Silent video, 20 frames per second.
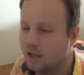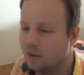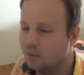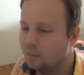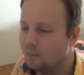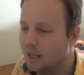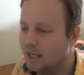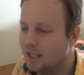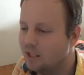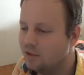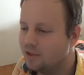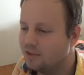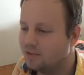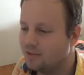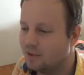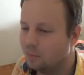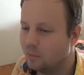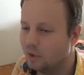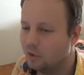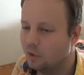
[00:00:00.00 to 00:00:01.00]
Now a mage is
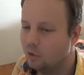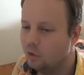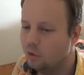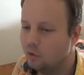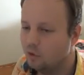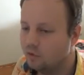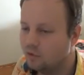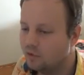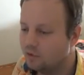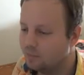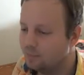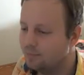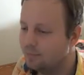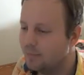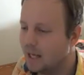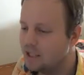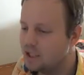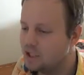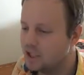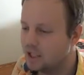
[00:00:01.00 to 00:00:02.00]
someone who uses
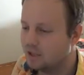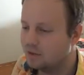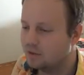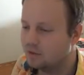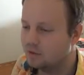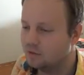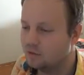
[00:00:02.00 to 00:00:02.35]
magic